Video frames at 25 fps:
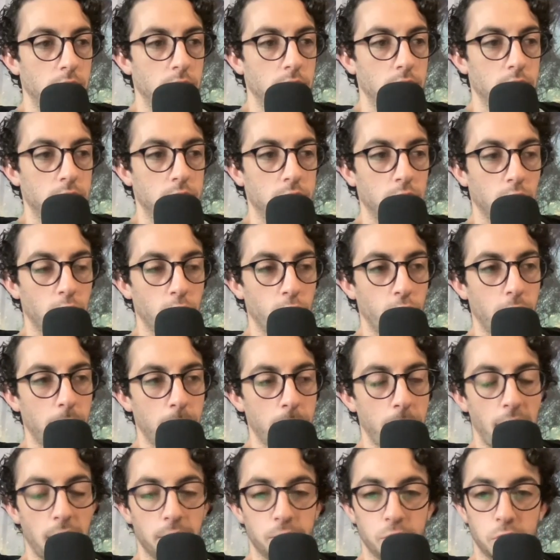So then
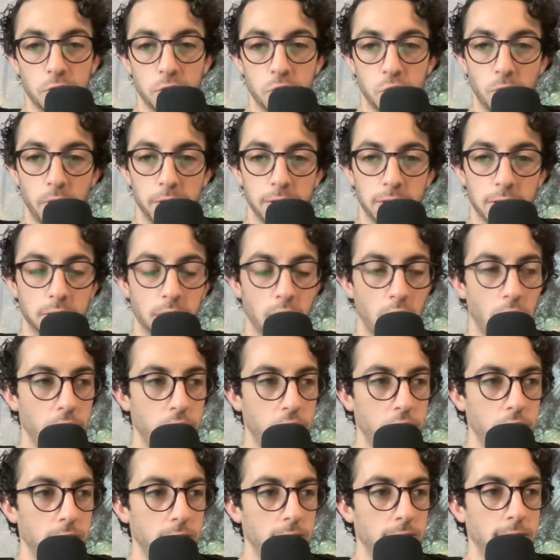Patrick joins his
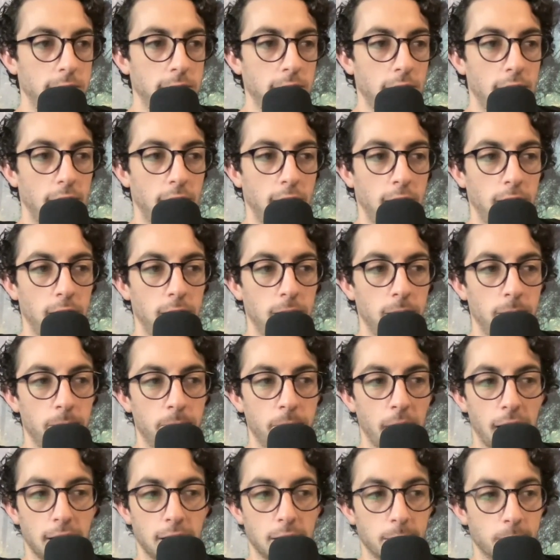coaches and
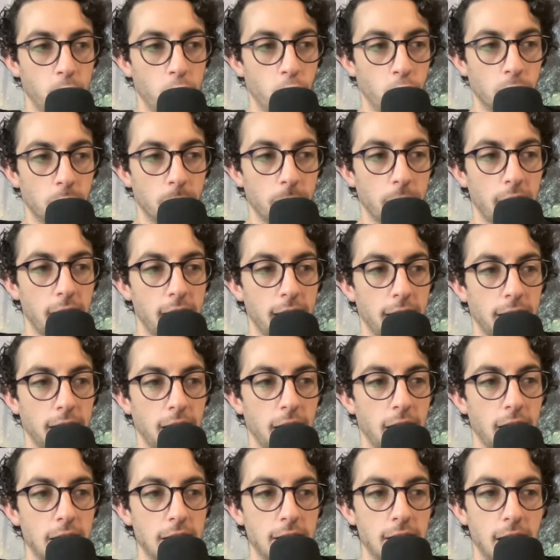backup quarterback,
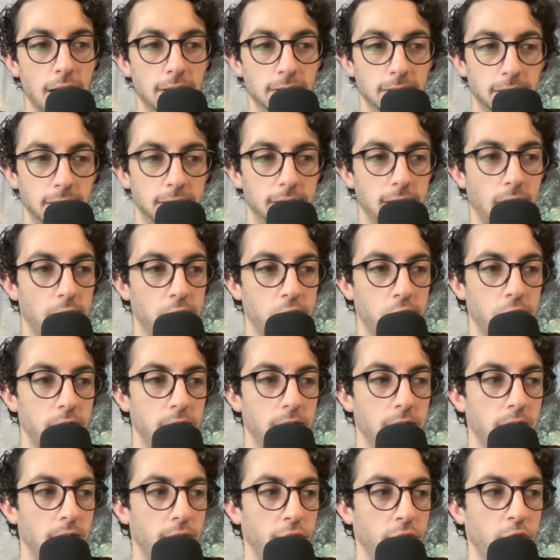and he ends the
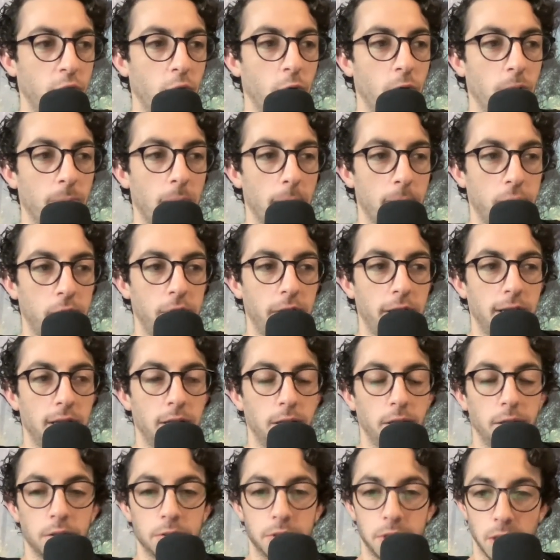session of throwing by playing a
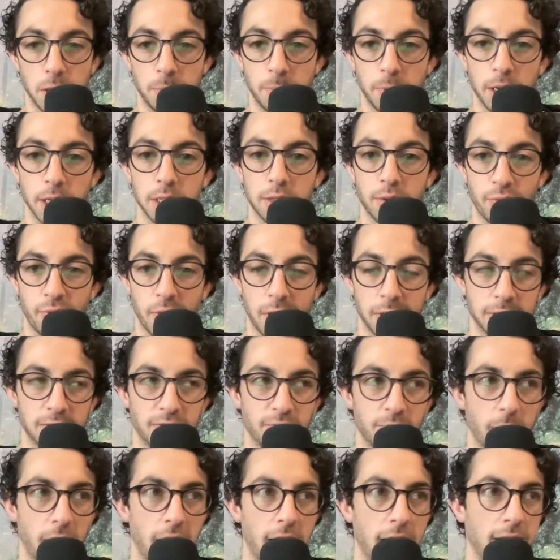little DB, defensive
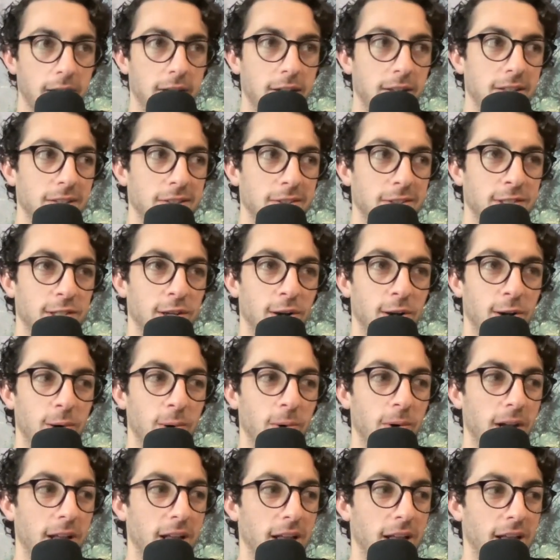back.
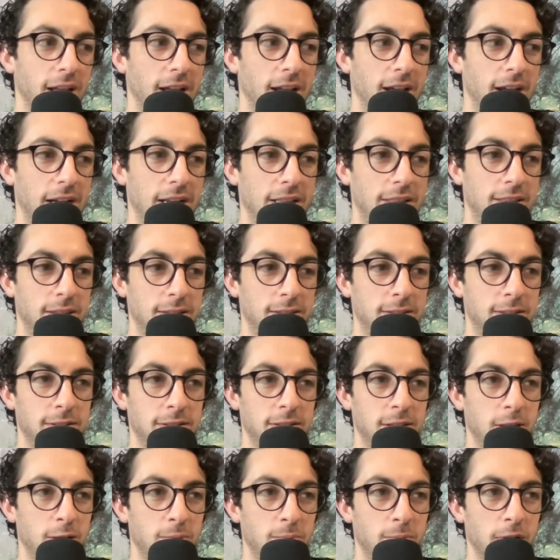So this is
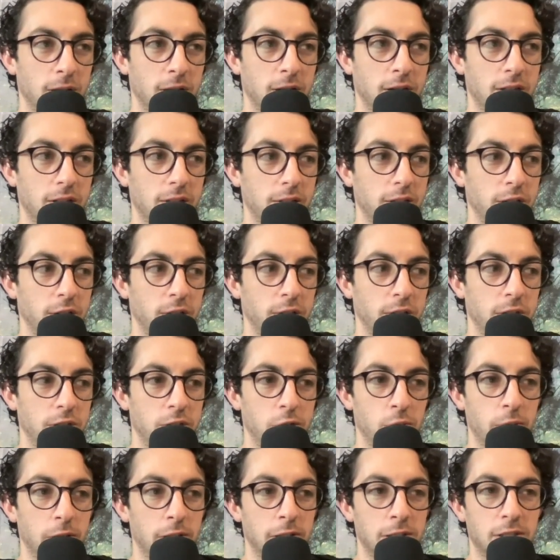him clearly
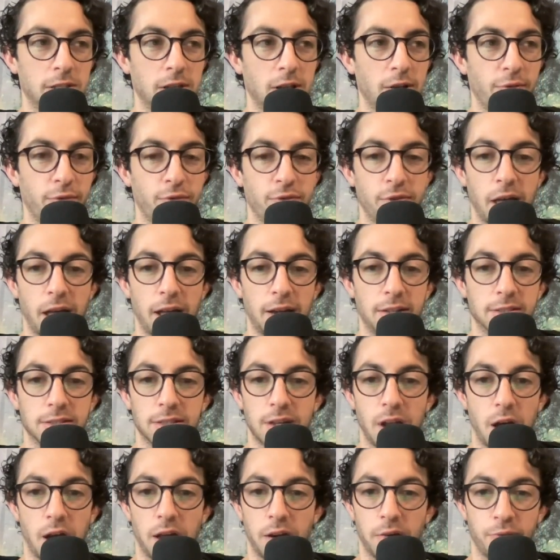doing stuff that is
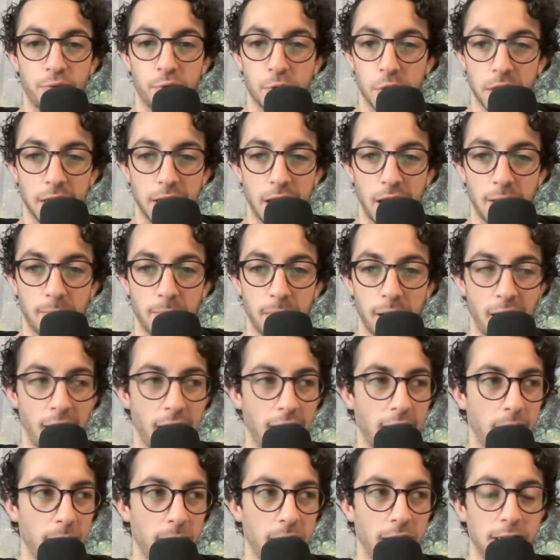not for the game ahead.
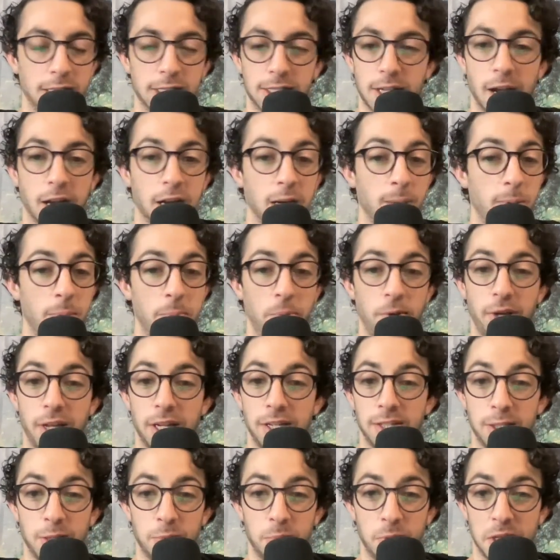I mean, he's not going to be playing
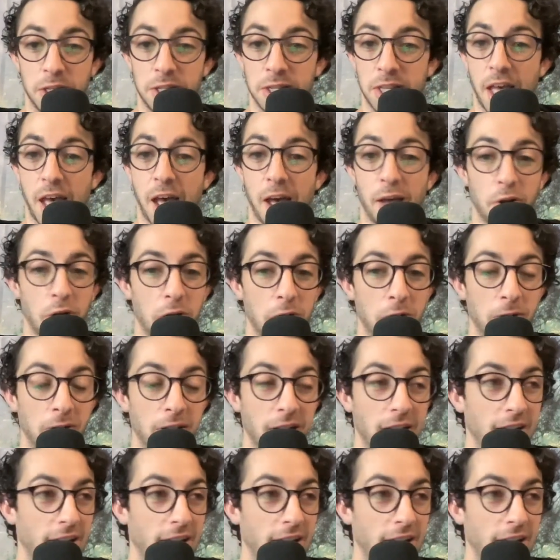DB at all.